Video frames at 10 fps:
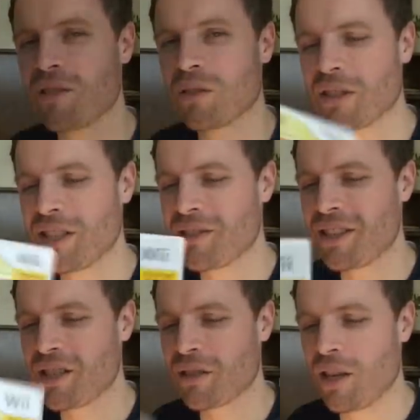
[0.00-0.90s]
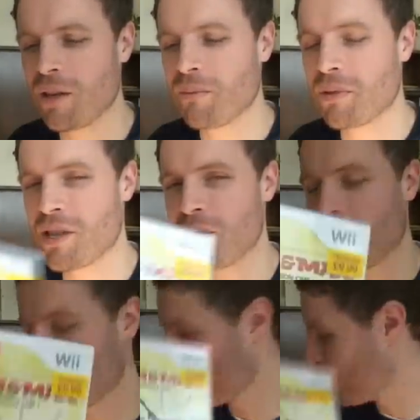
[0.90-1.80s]
season
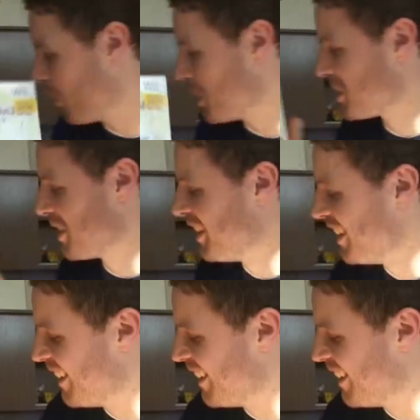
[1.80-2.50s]
1 isn't quite as